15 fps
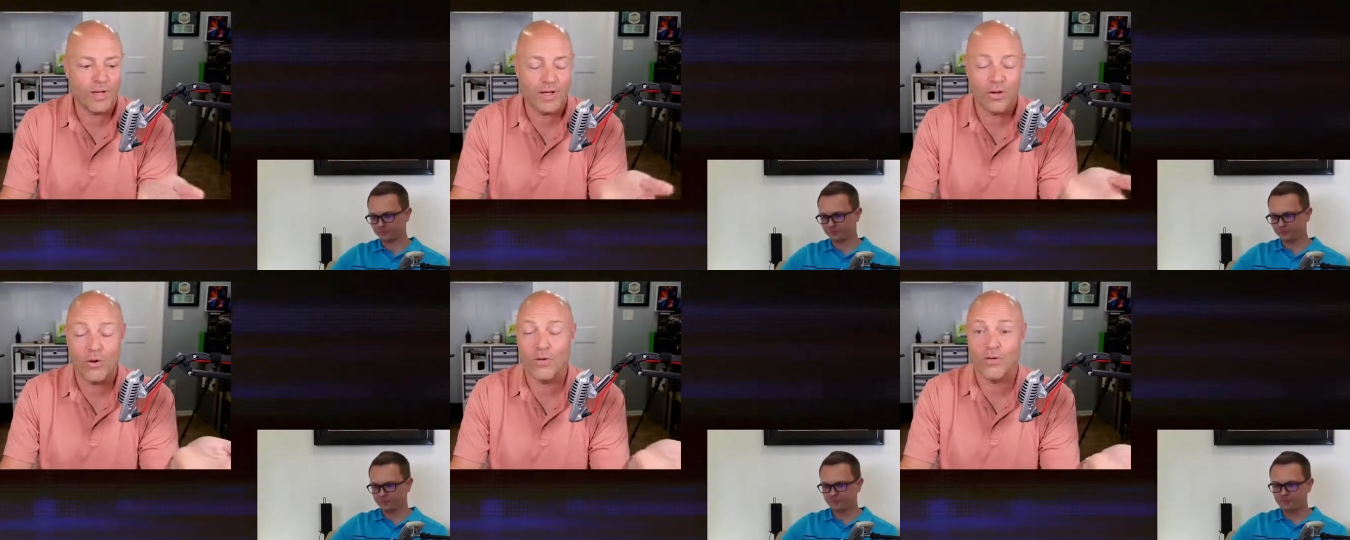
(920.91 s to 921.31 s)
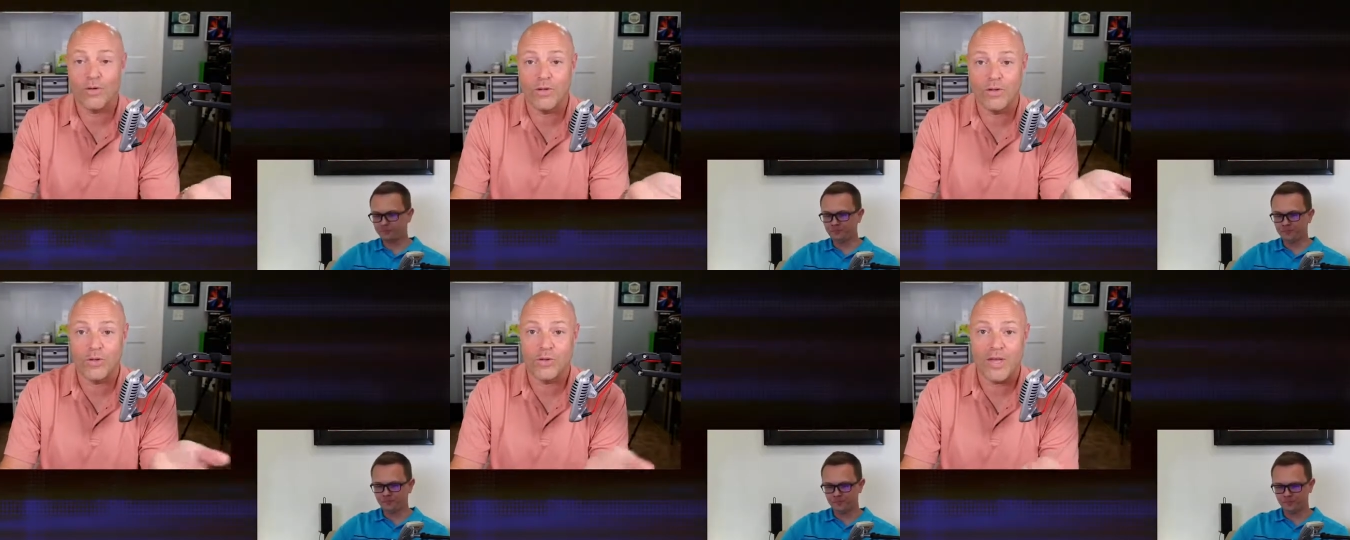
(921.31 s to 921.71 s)
Speaker 1: over in
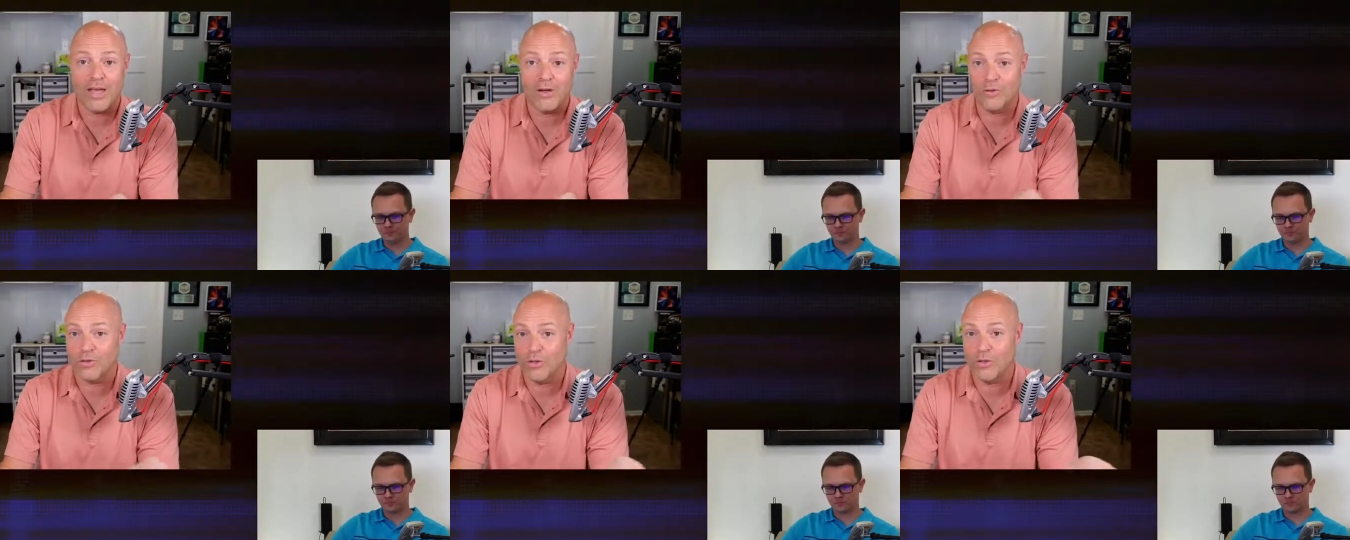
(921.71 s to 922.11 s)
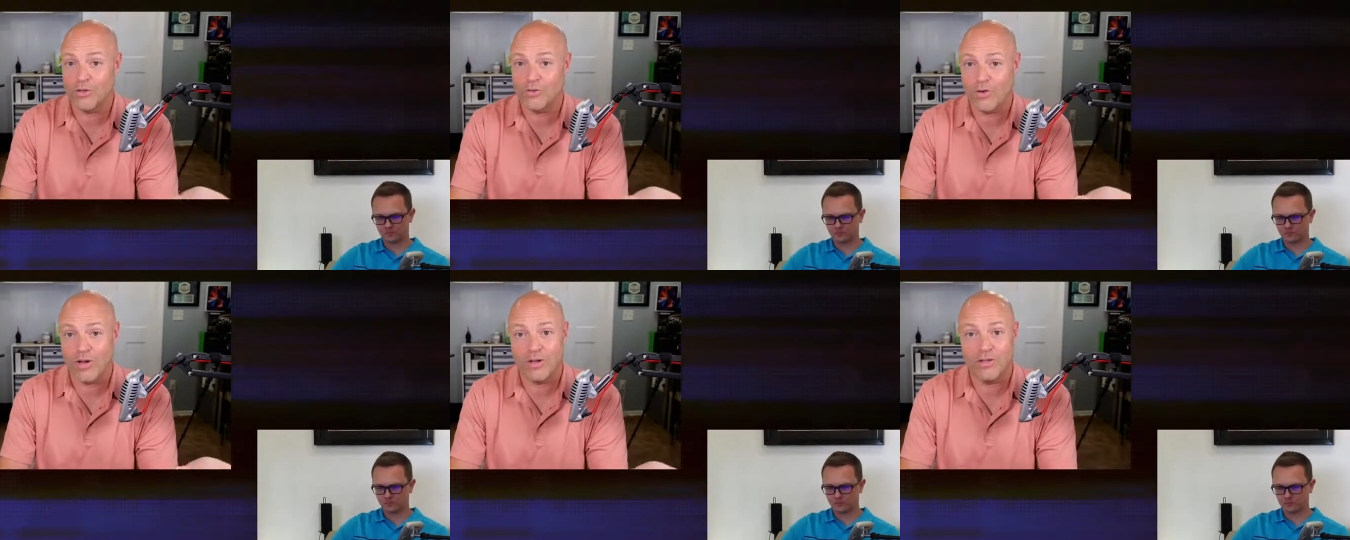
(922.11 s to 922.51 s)
the UK who turns
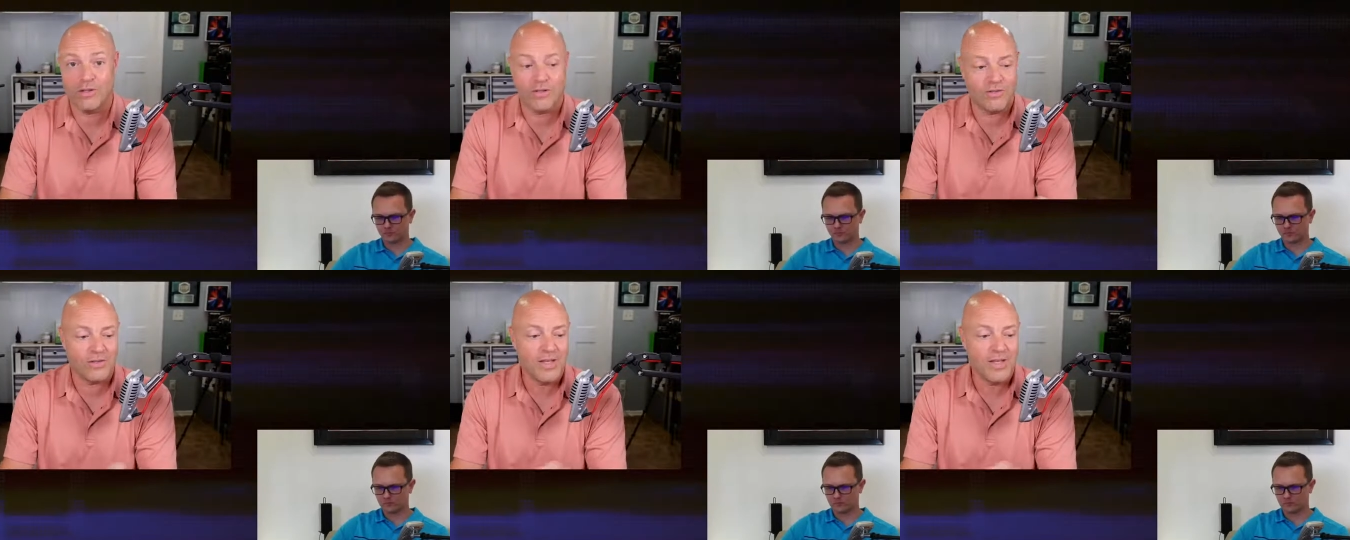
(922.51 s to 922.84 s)
around and does